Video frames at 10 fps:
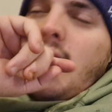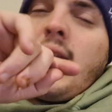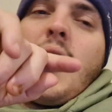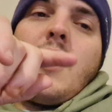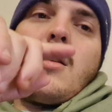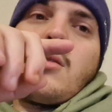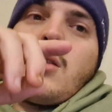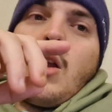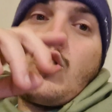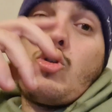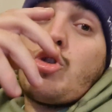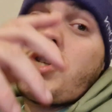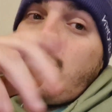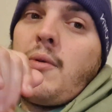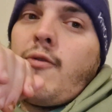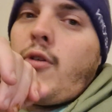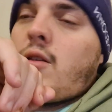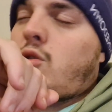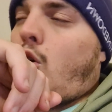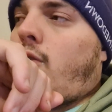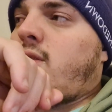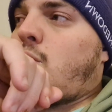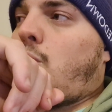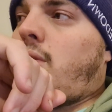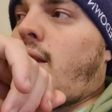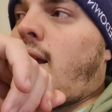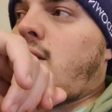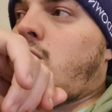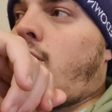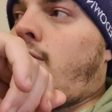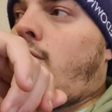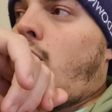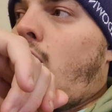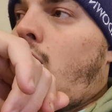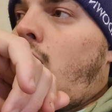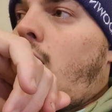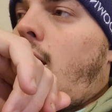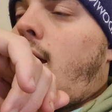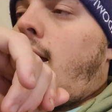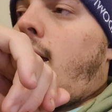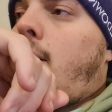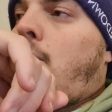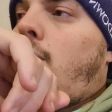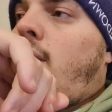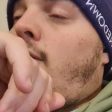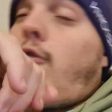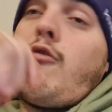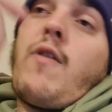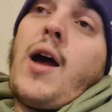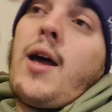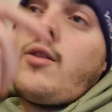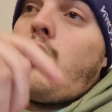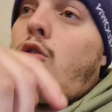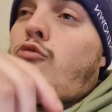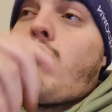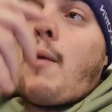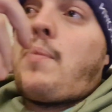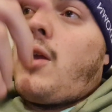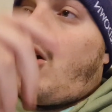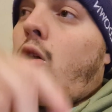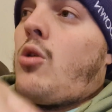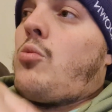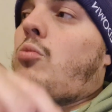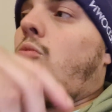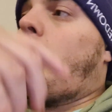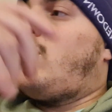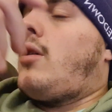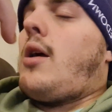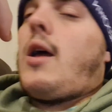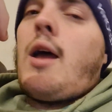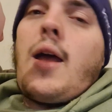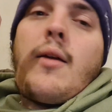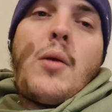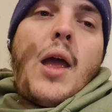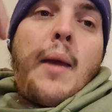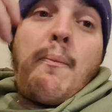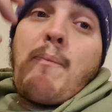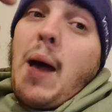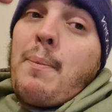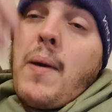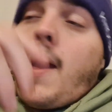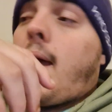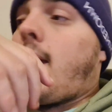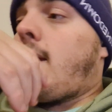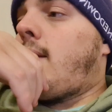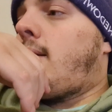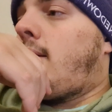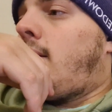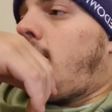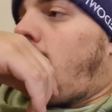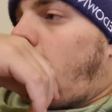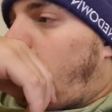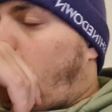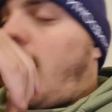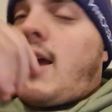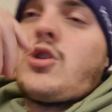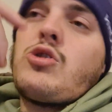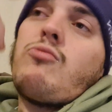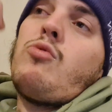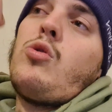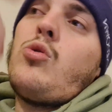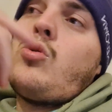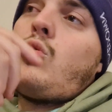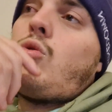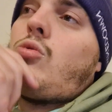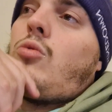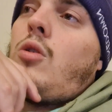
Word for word: against a good team in France, obviously with the likes of um, Varane, Rabiot, uh, Mbappe, uh, Giroud,